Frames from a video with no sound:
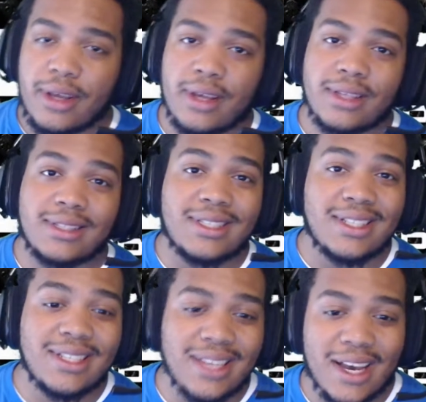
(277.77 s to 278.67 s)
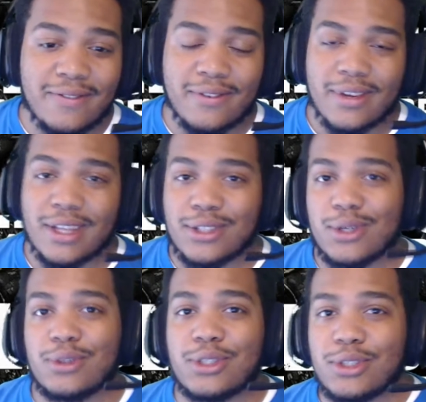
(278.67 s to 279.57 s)
CTF, and
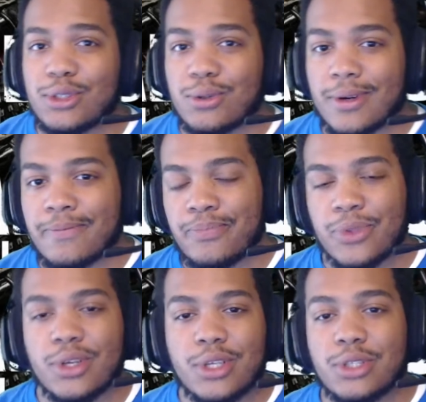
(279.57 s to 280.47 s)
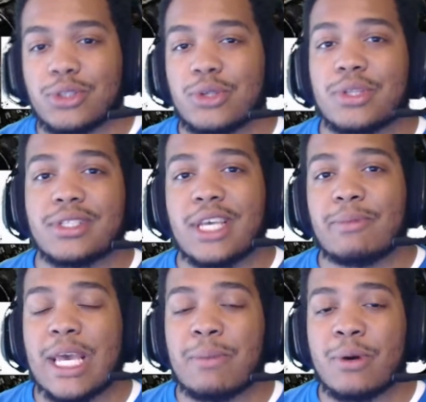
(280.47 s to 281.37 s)
Search and Destroy. So those are the same
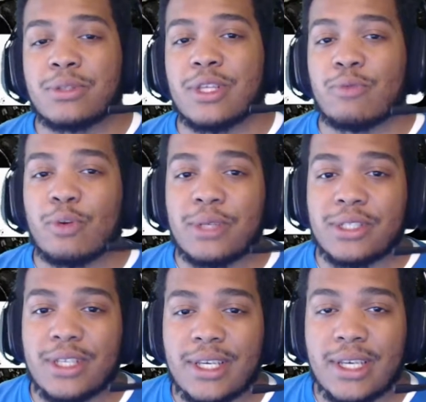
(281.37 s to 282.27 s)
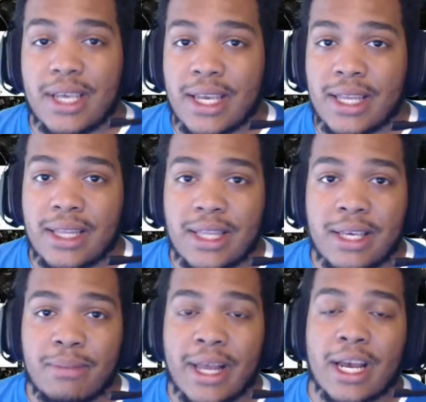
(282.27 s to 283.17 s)
game modes that we'll be seeing in the
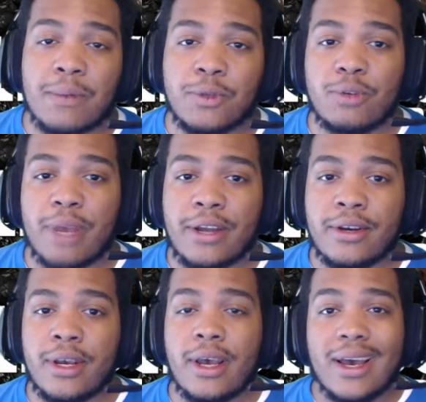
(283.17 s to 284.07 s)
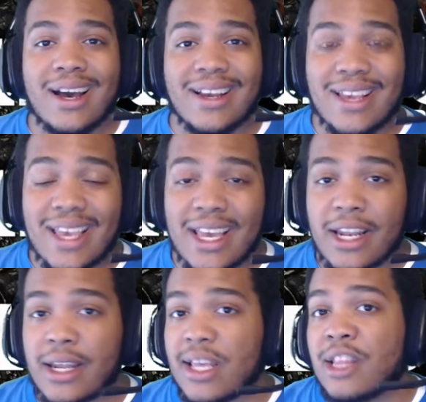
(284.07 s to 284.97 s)
Black Ops 3 beta.
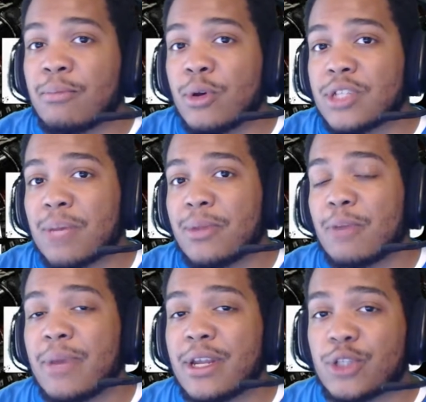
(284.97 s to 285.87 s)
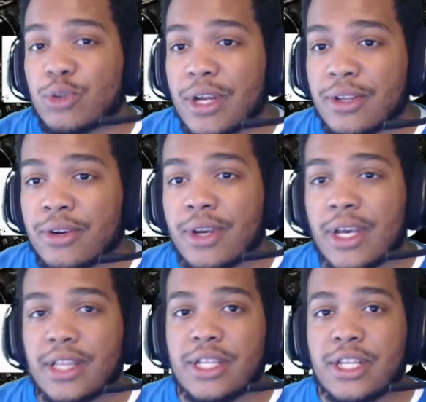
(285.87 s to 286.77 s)
Again, in the multiplayer beta trailer,
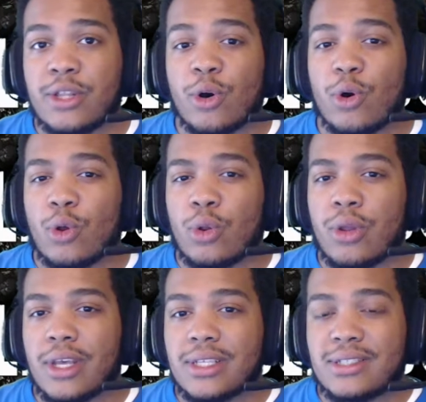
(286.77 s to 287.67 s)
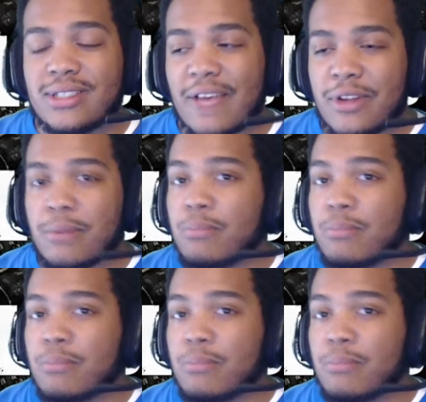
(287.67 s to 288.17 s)
they did the whole 7+